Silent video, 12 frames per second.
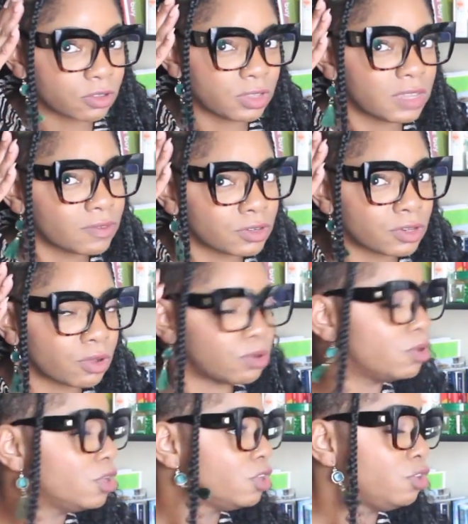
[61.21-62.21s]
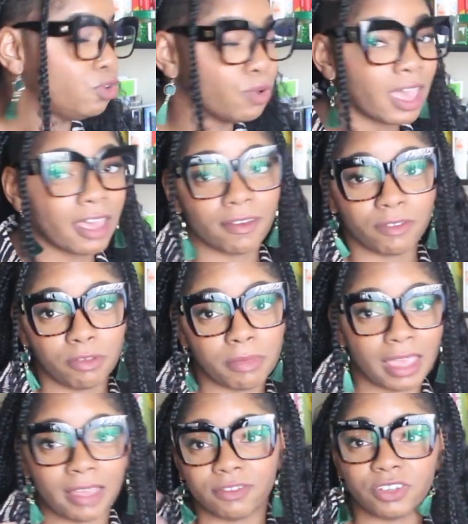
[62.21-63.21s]
So even though you
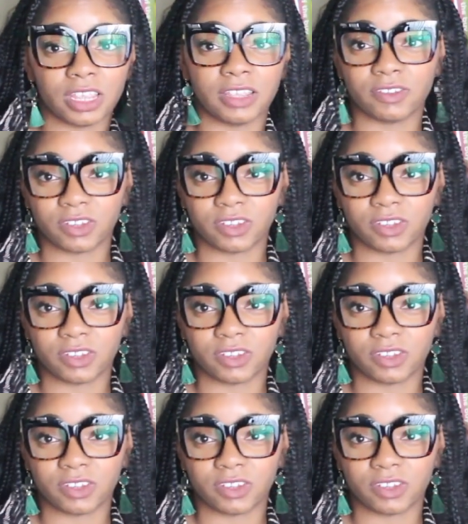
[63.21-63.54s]
may have shaved